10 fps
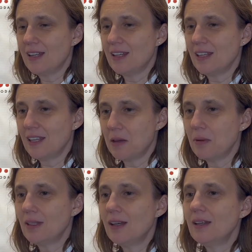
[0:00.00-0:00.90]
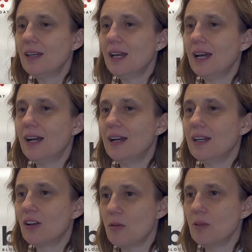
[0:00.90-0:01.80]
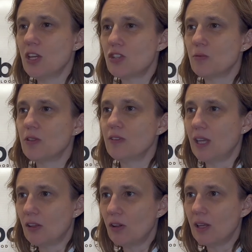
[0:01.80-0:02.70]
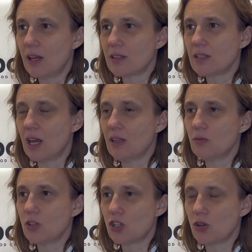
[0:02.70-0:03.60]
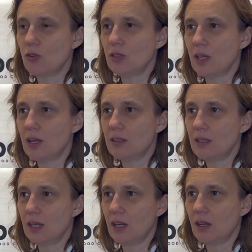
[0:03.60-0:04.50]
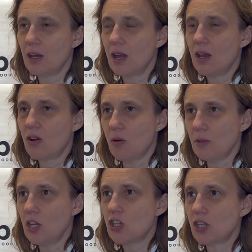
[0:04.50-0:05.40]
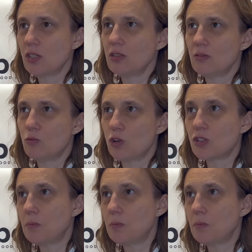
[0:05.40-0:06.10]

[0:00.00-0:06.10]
inhibitor, in combination with Venetoclax, and we showed that the combination works